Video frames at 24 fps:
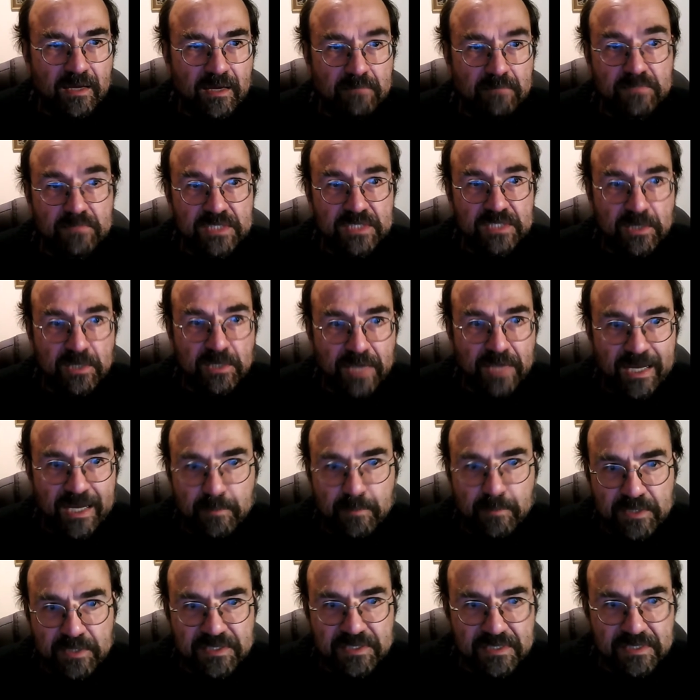So the
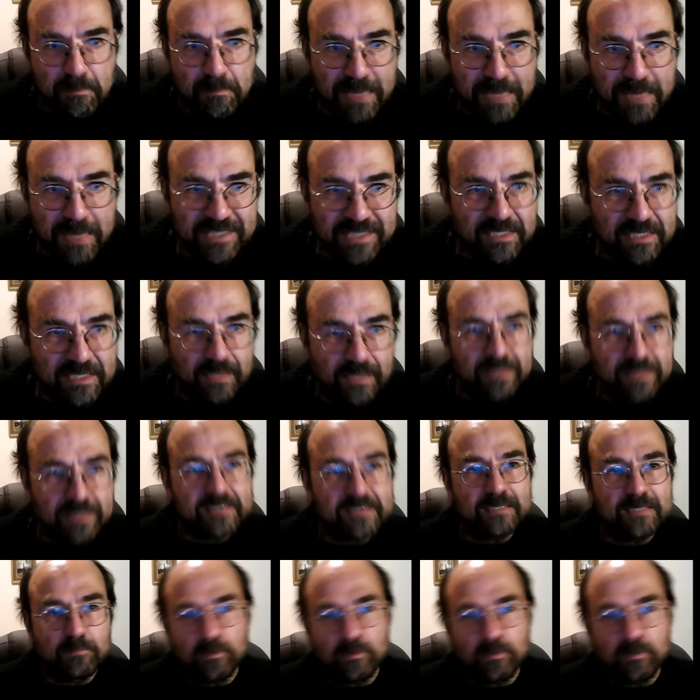animus is a masculine
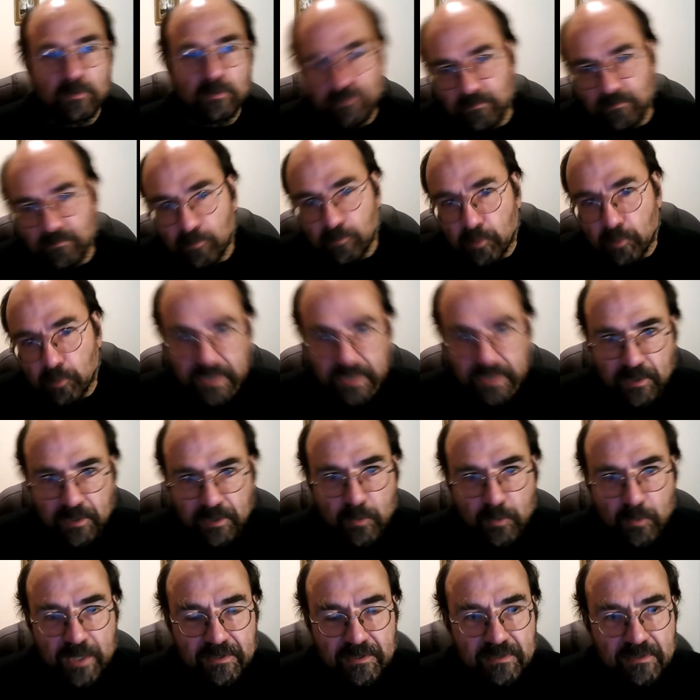symbol for a woman in the
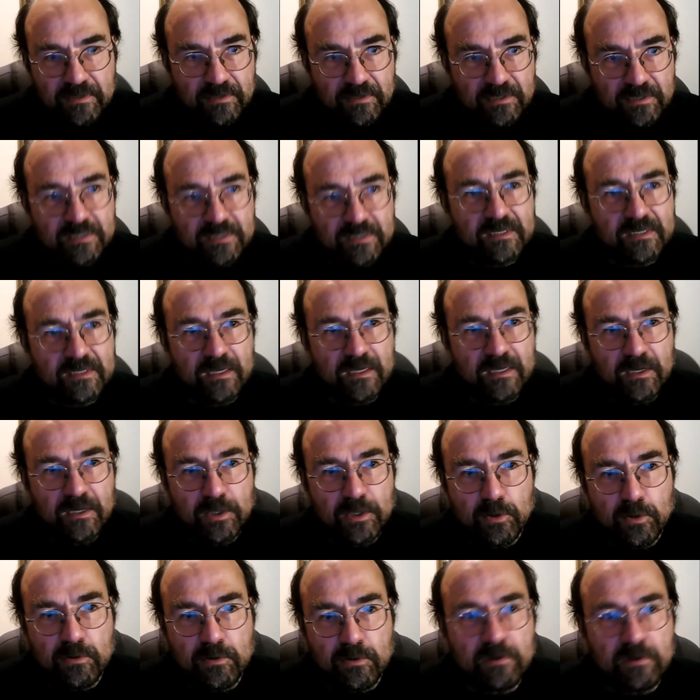way that
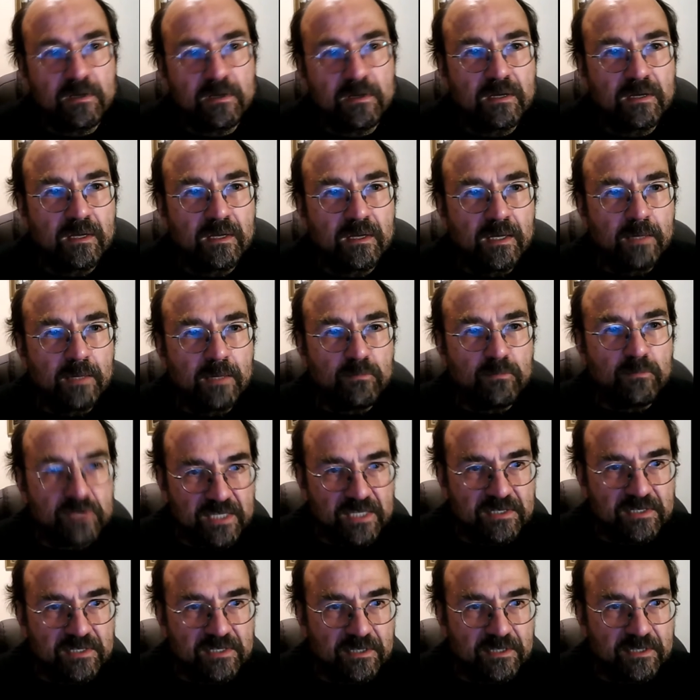Jung
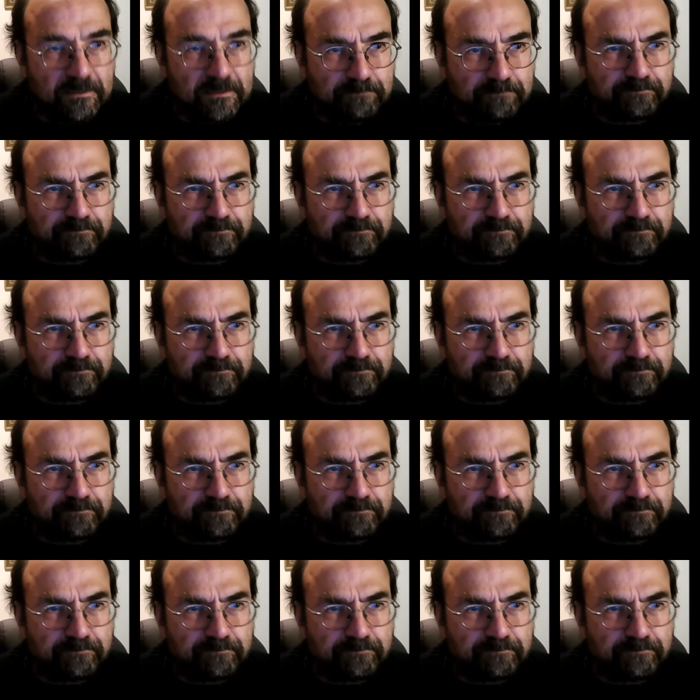presented it.